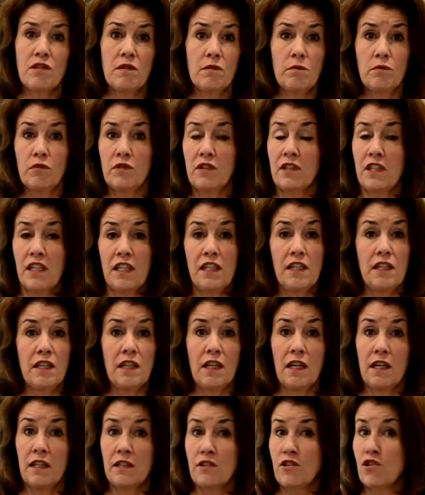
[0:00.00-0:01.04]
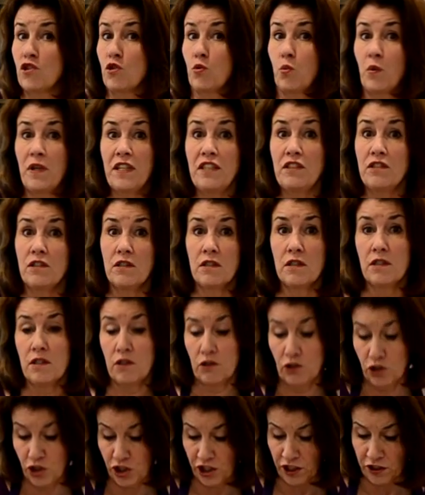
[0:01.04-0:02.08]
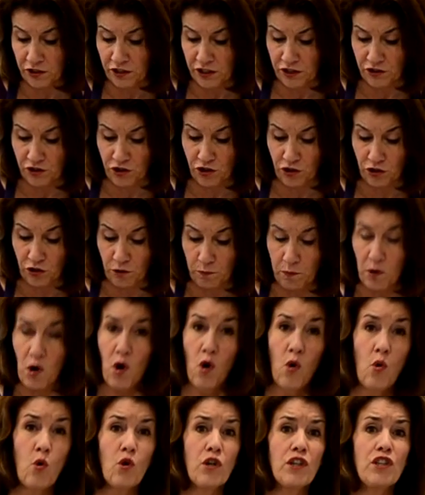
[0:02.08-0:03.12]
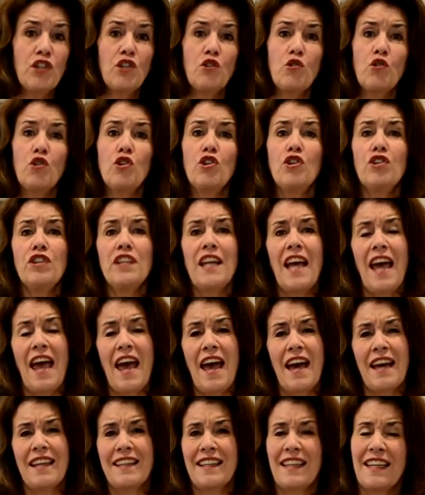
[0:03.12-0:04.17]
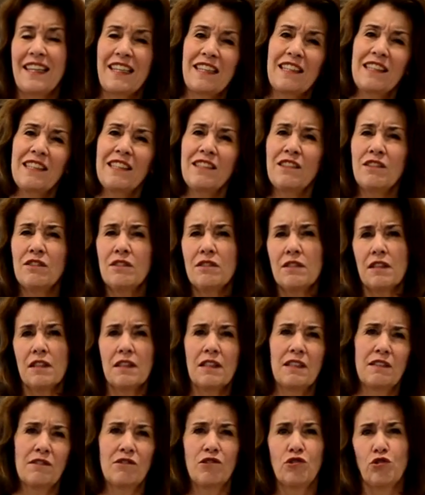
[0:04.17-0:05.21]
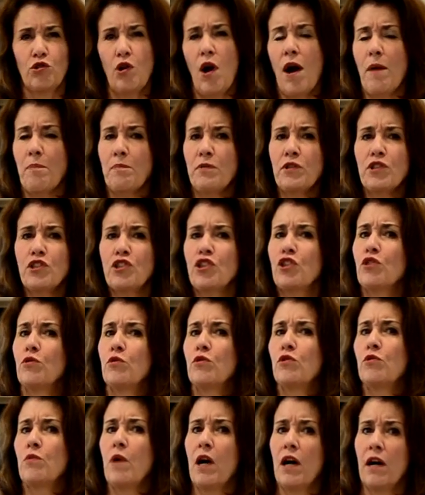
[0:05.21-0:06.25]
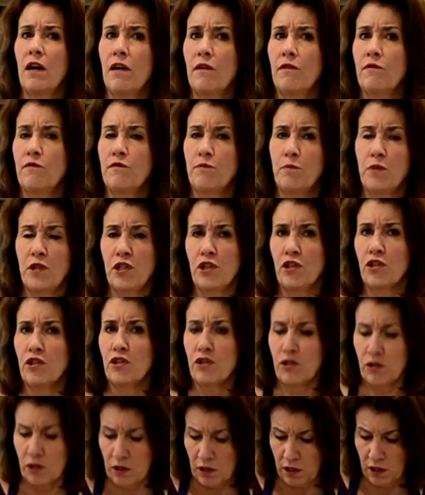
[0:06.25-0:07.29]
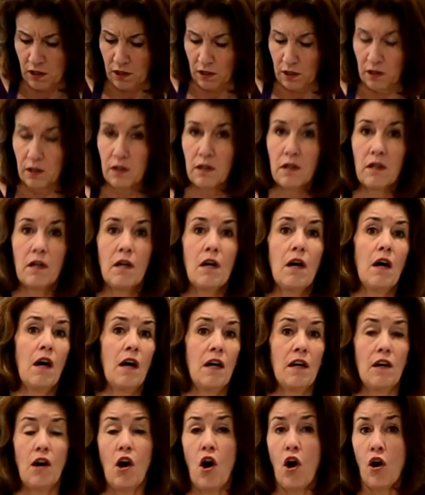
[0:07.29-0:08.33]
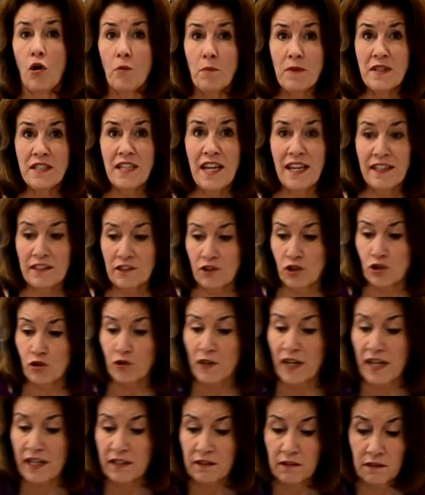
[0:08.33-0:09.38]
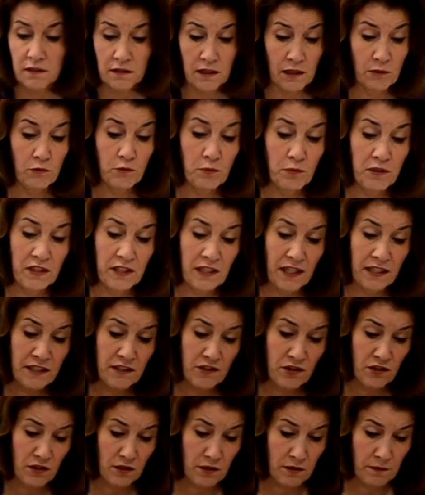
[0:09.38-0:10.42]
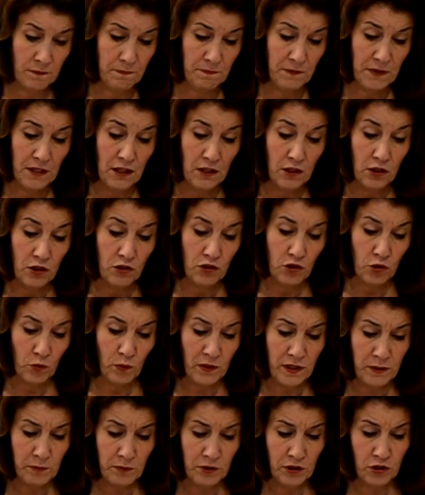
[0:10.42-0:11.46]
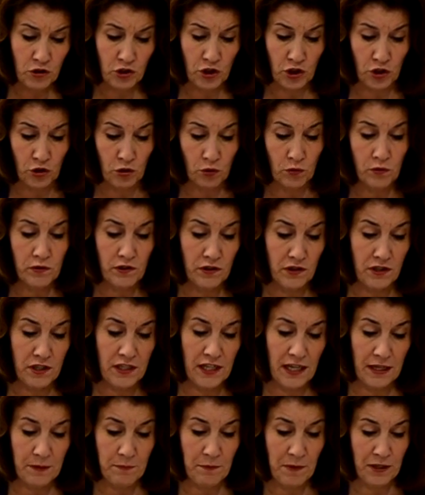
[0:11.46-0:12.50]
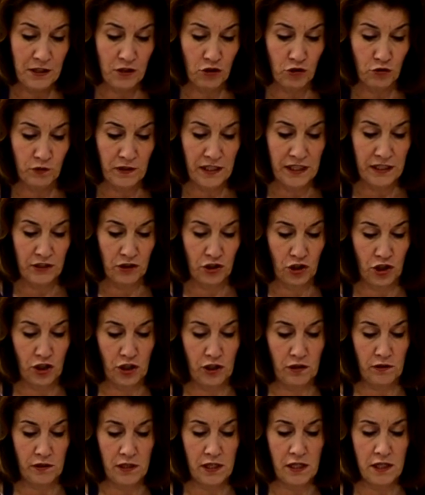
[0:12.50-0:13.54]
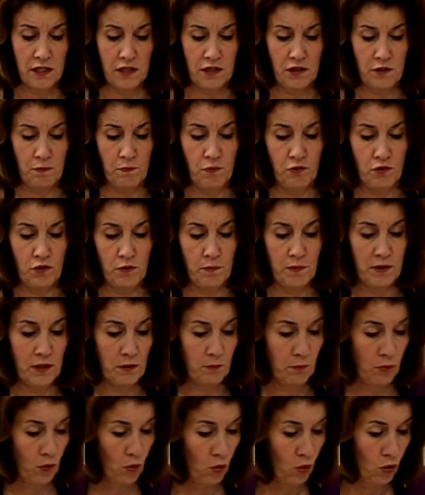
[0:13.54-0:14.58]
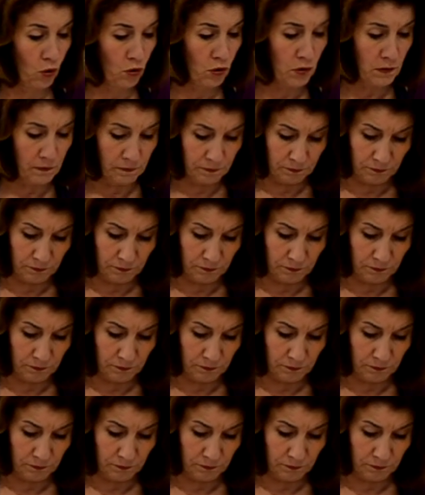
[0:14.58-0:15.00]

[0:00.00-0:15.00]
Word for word: the uh, sweetened cherry syrup. Or you could add like a little a drop or two of pure uh, almond extract. That would be nice. So what I'm going to do is take my drained cherries, put them in a bowl,